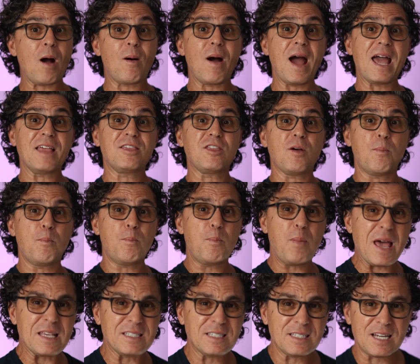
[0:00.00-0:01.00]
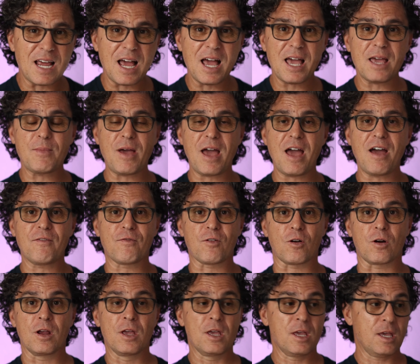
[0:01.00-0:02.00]
wow, I had the best time
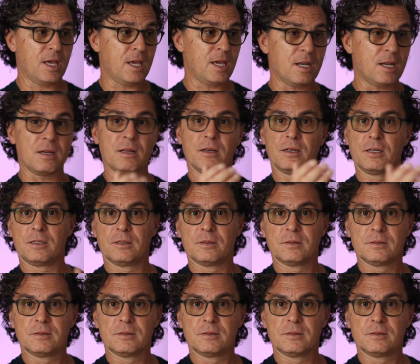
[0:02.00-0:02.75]
ever in